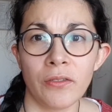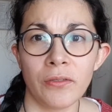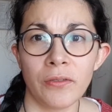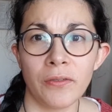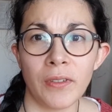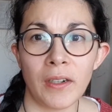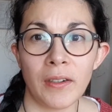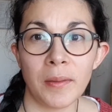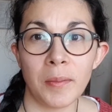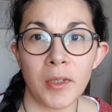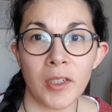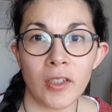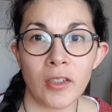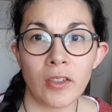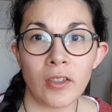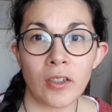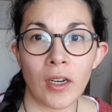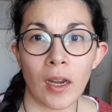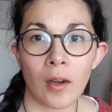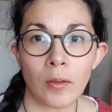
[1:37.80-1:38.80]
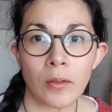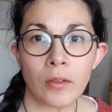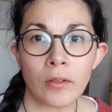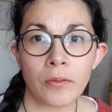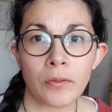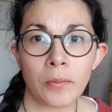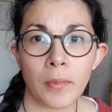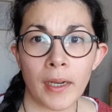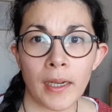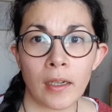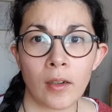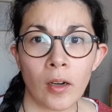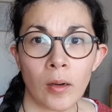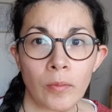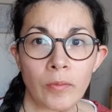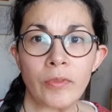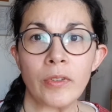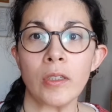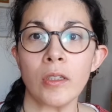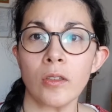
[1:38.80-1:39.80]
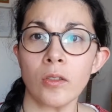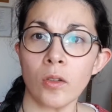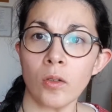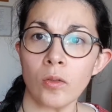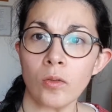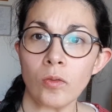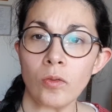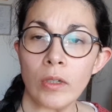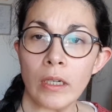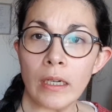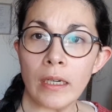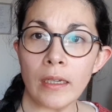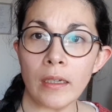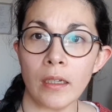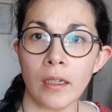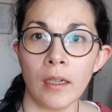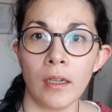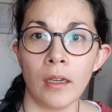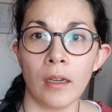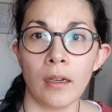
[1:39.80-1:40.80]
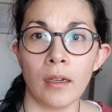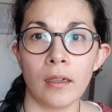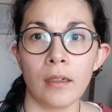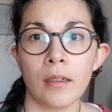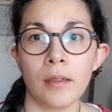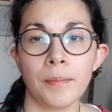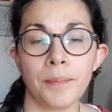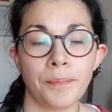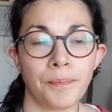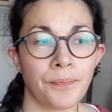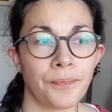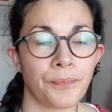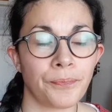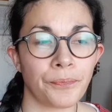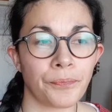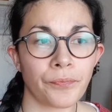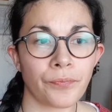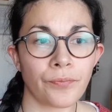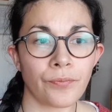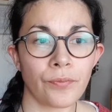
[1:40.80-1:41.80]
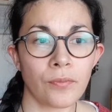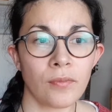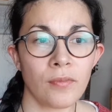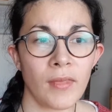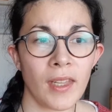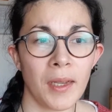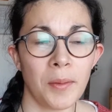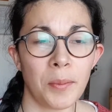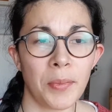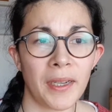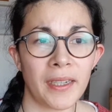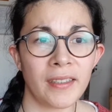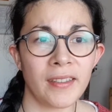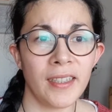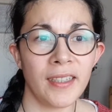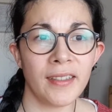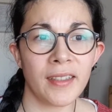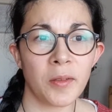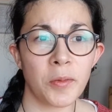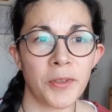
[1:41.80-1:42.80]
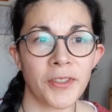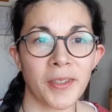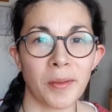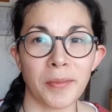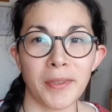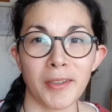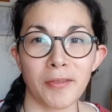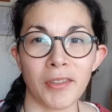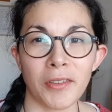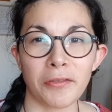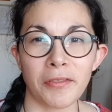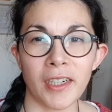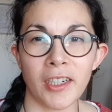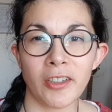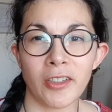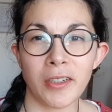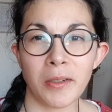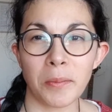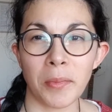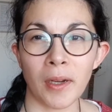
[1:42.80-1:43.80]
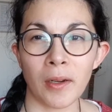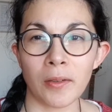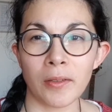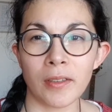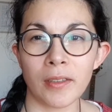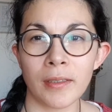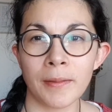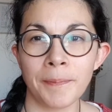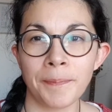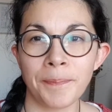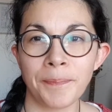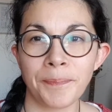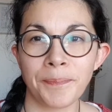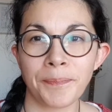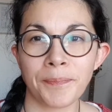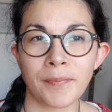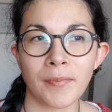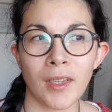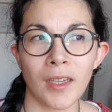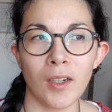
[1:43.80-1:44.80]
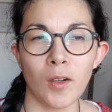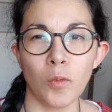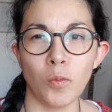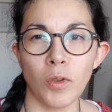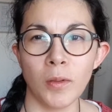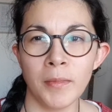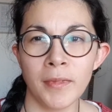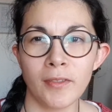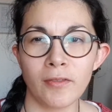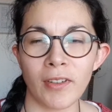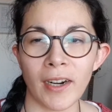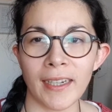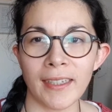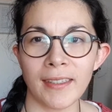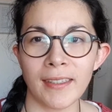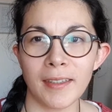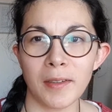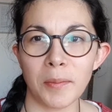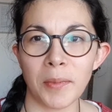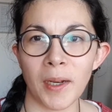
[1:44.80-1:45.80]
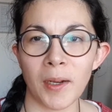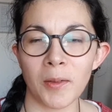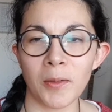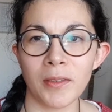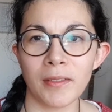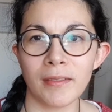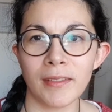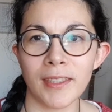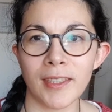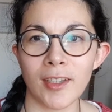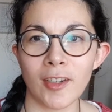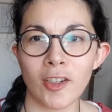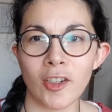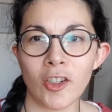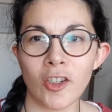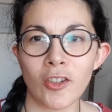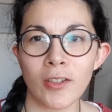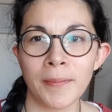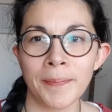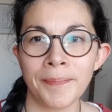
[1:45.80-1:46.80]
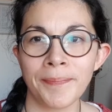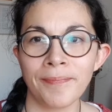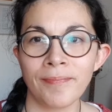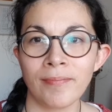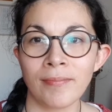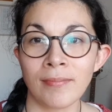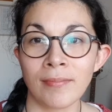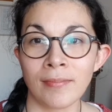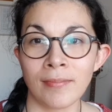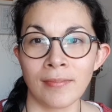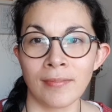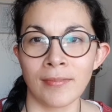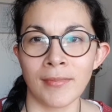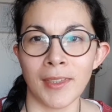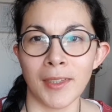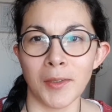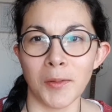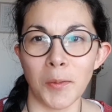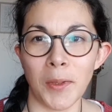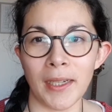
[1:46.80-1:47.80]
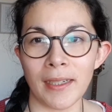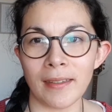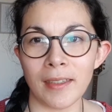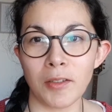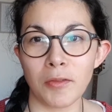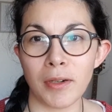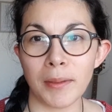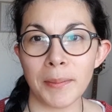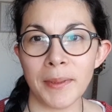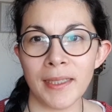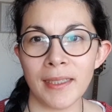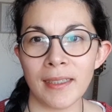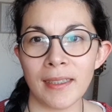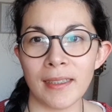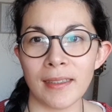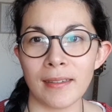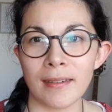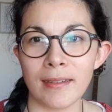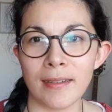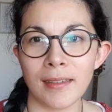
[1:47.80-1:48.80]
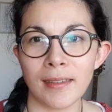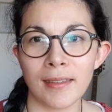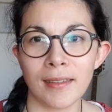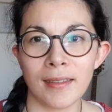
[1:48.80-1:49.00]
very much out of my comfort zone, really. But I think there was something refreshing about a woman writing about such, well, grubby and